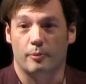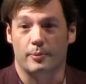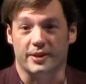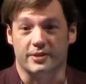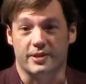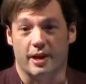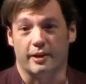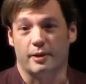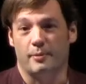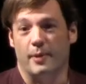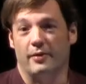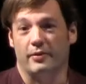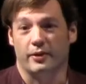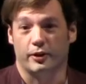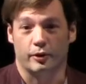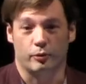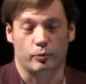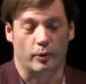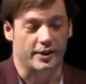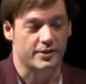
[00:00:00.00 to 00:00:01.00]
I'll be talking about
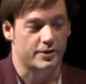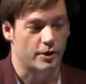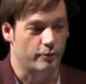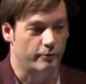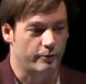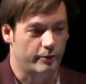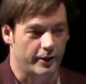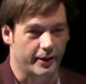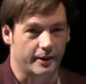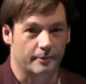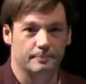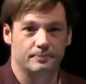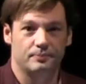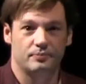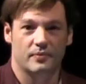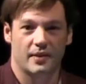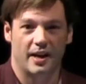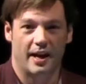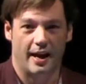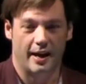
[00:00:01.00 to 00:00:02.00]
the good ways, hopefully.
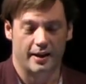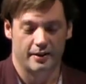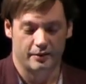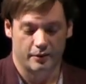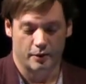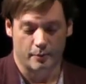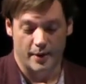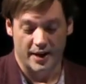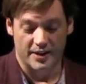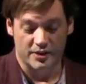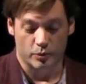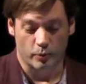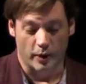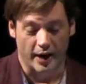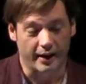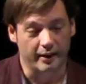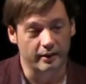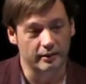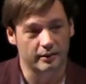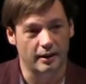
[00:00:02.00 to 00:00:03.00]
And the best
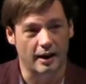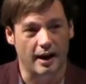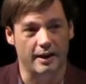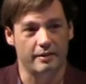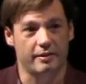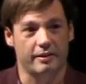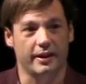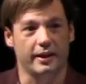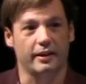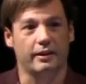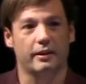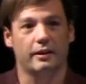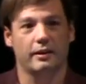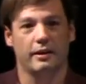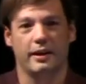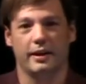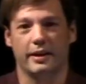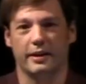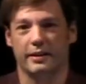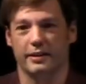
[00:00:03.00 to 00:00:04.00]
way, I think,
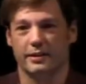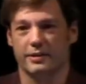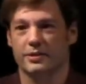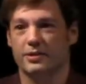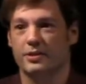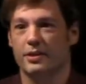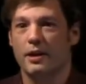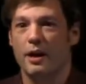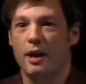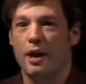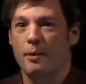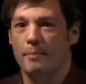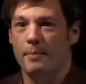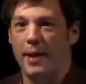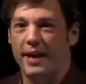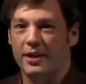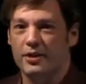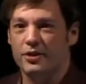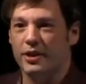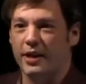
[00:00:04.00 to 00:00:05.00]
is
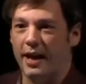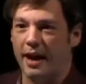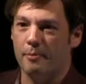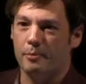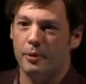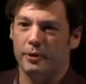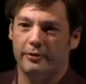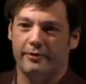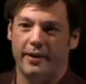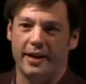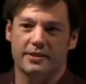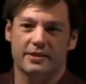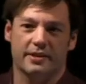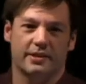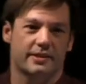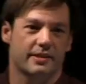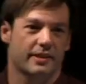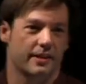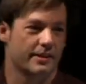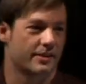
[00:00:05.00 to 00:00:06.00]
managing Apple
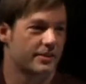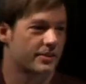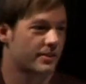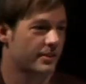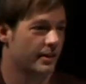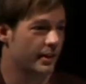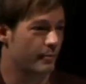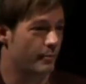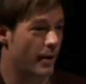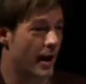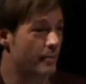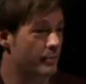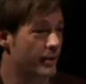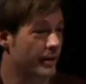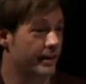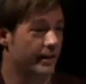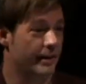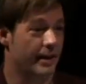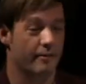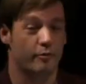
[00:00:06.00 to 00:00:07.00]
devices has, in my
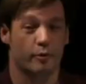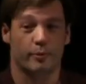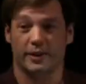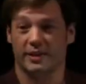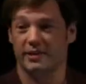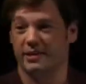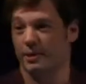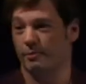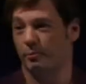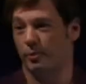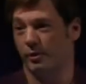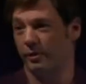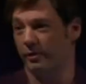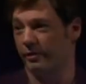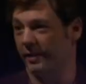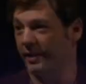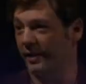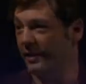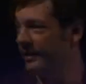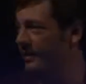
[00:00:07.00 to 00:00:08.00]
opinion, never been
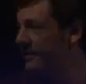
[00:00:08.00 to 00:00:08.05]
simpler than